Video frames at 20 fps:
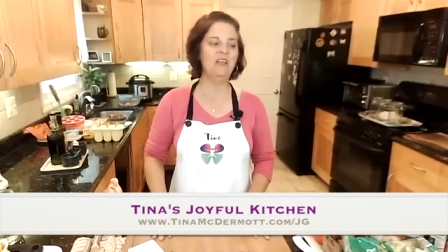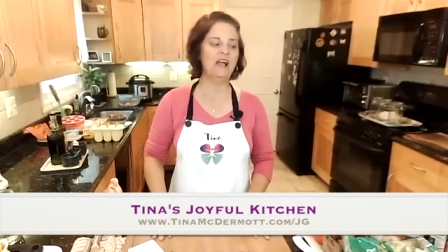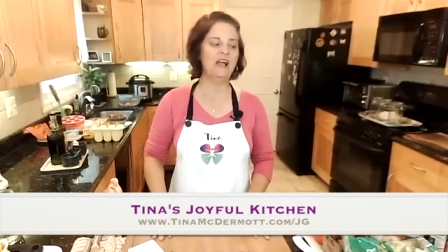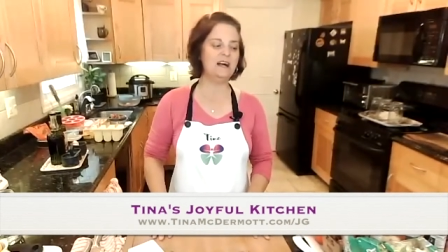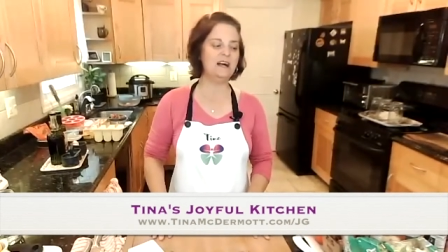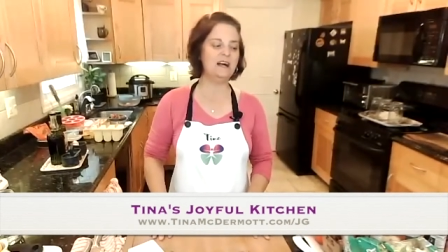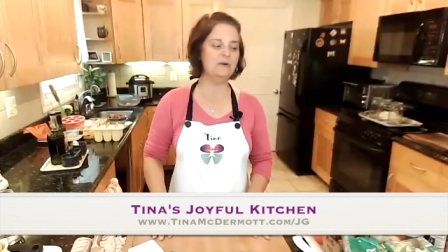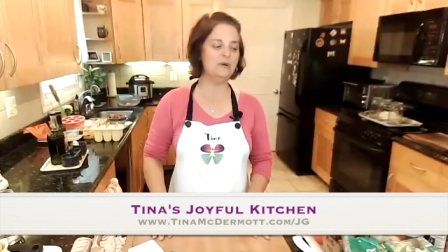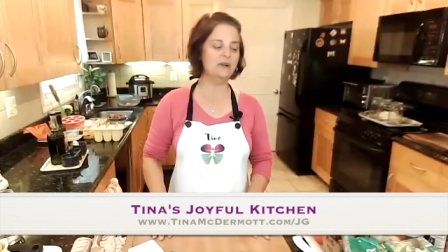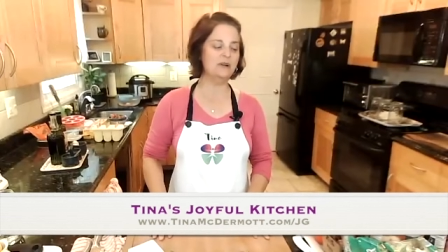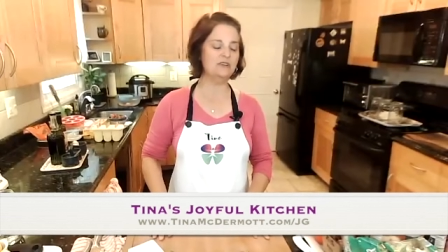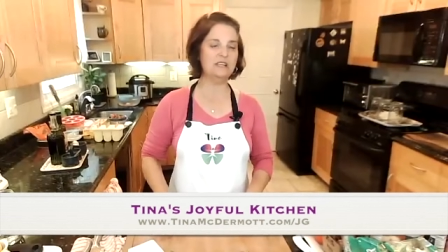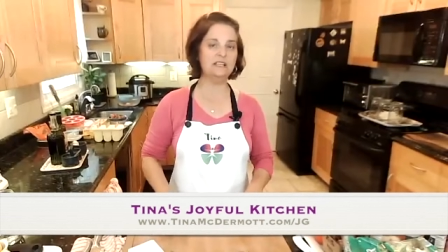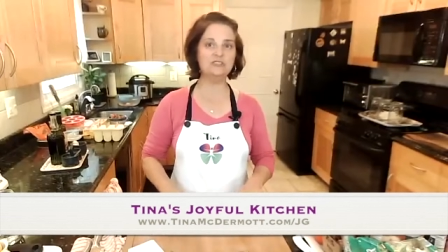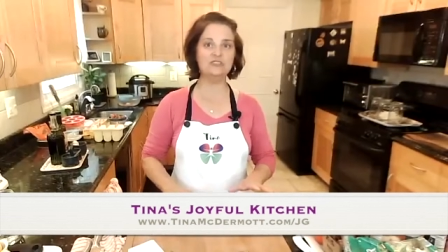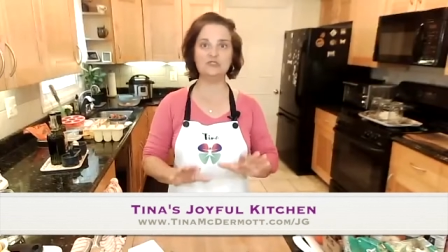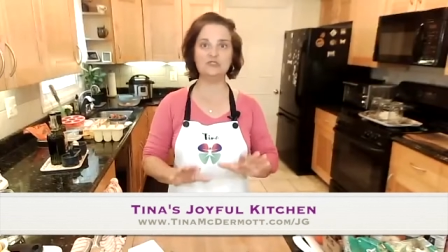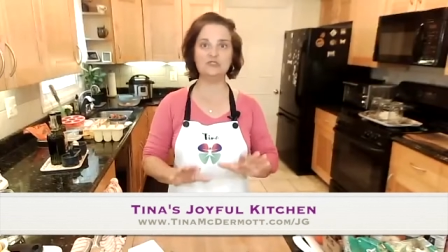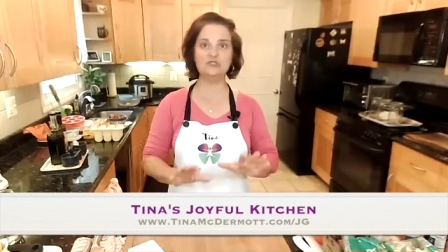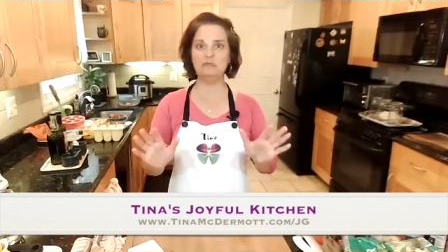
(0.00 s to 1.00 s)
I'm going to
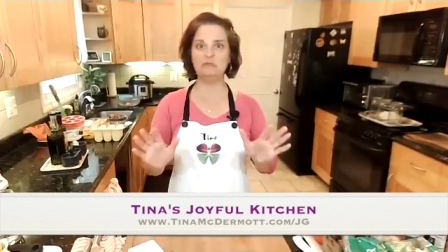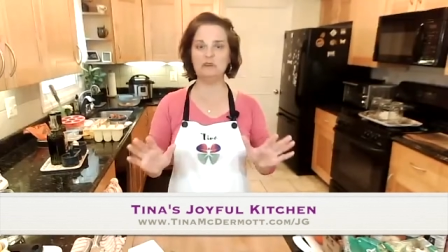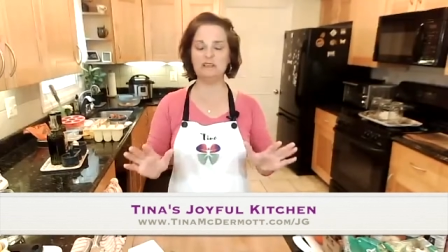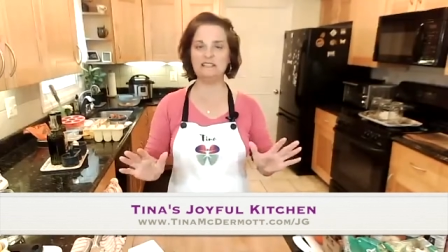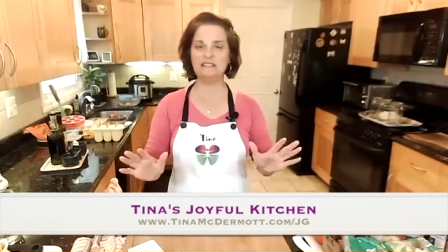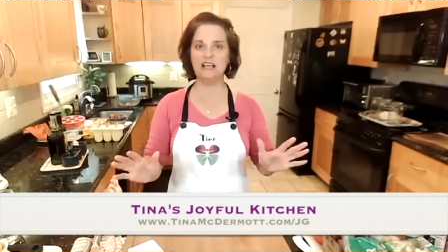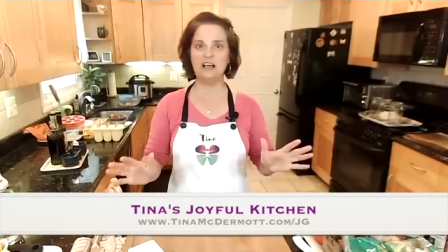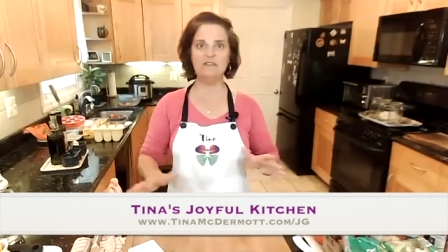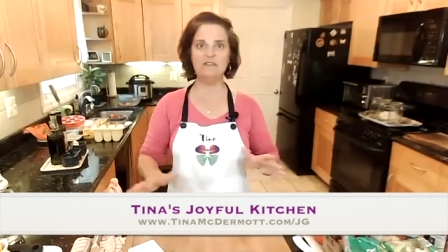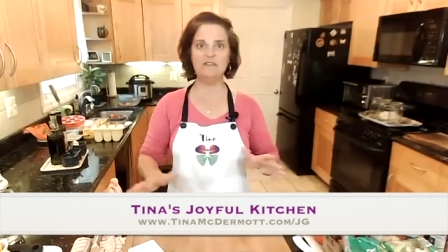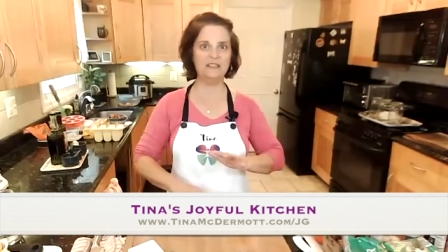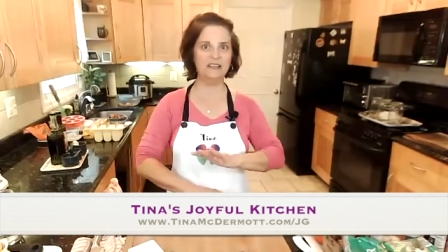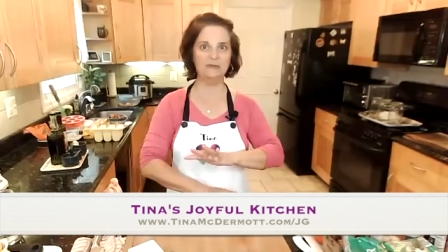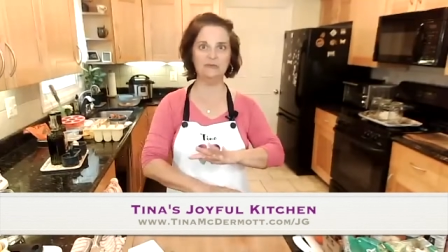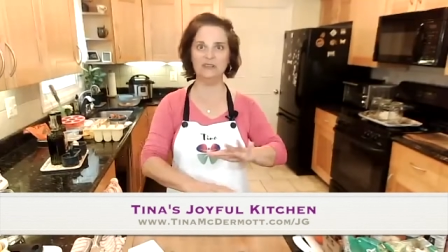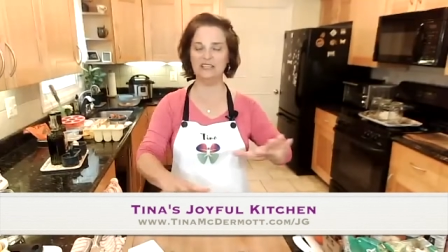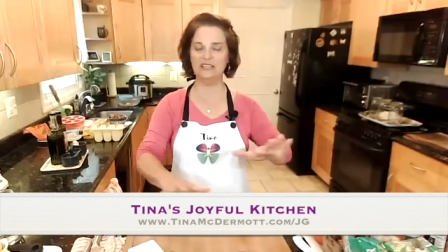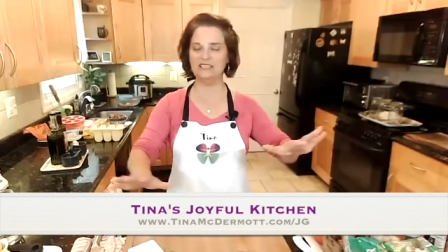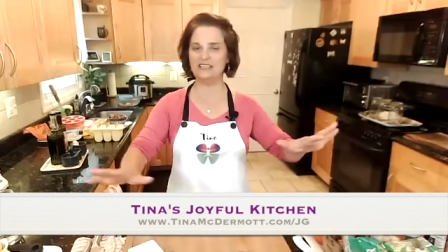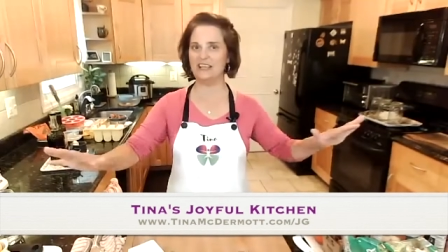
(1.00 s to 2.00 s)
introduce myself and then I'm
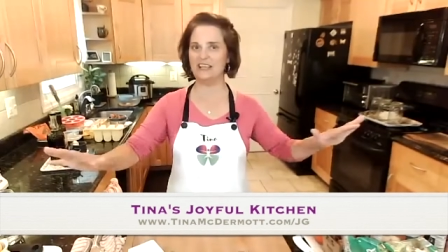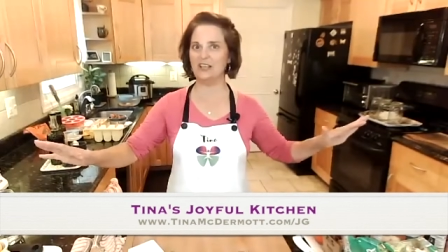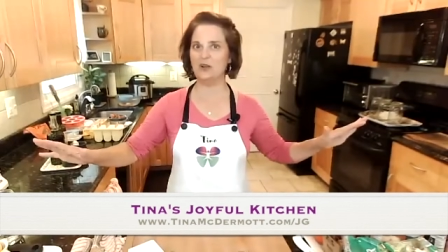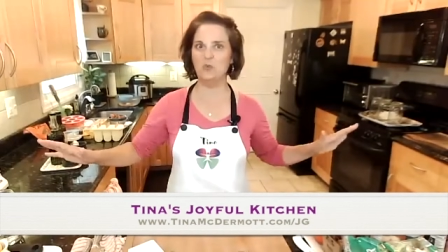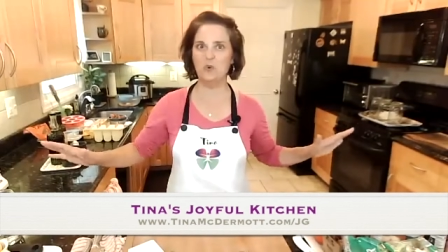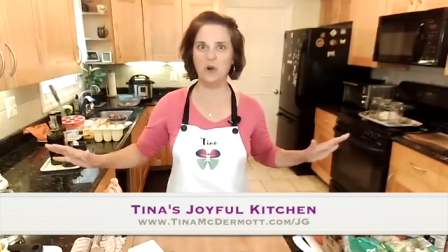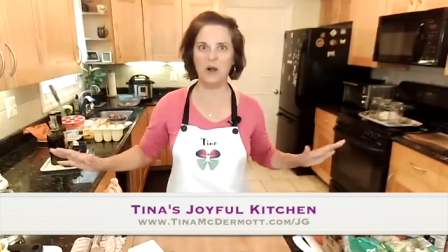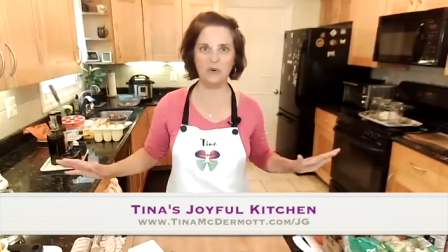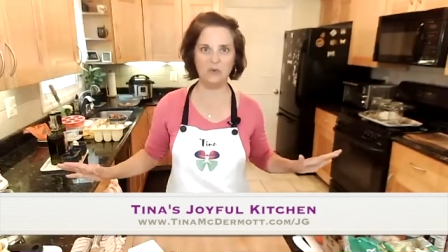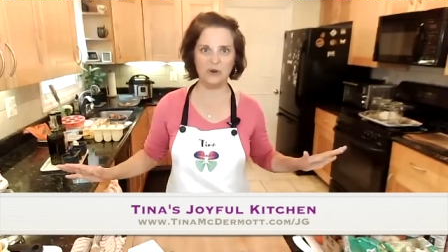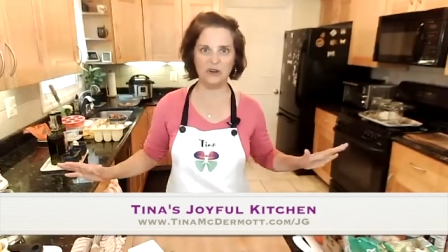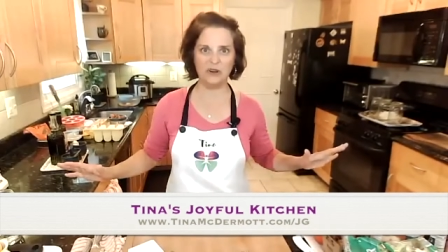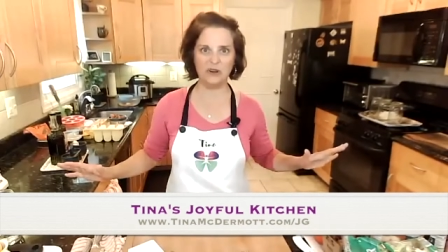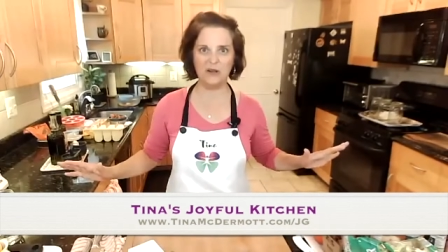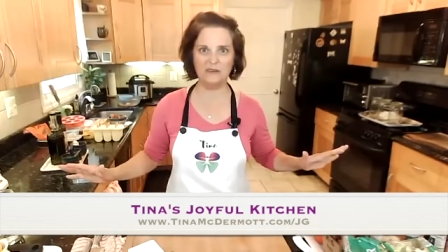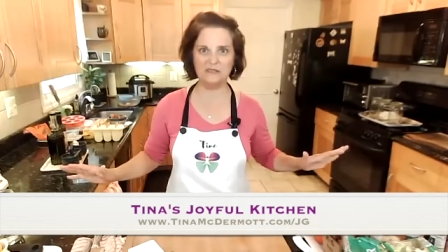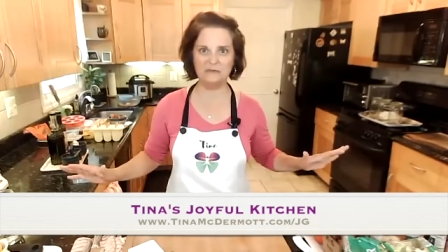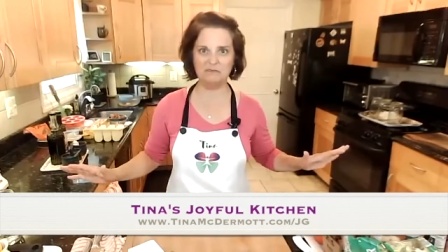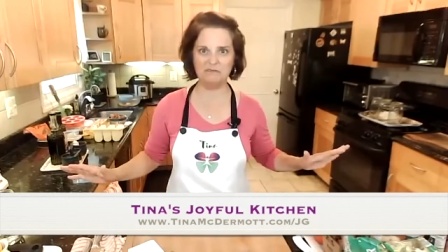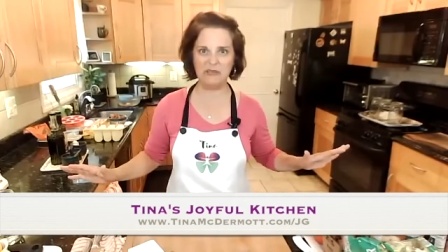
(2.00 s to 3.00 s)
going to tell you what we're
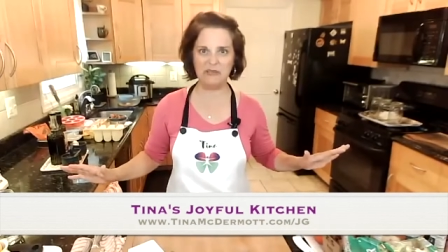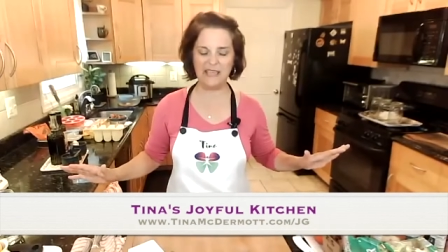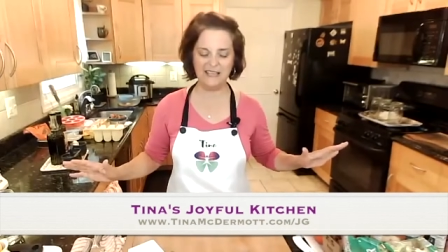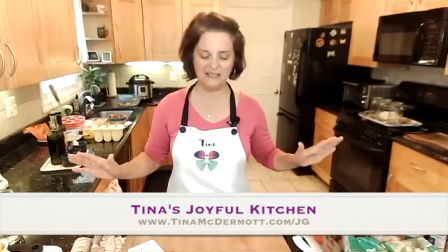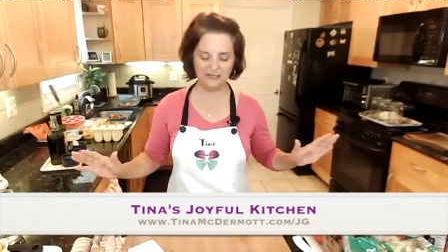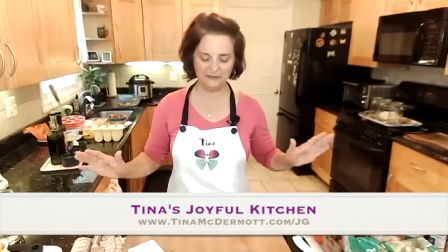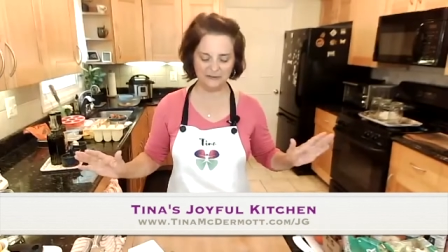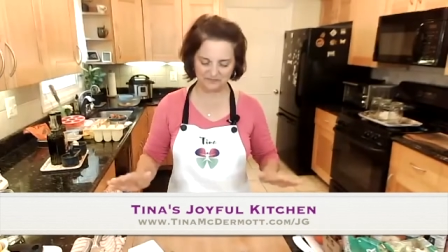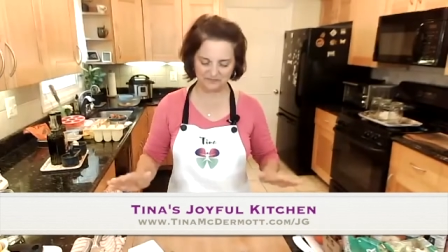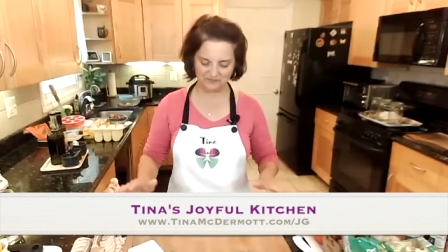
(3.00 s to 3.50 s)
going to make.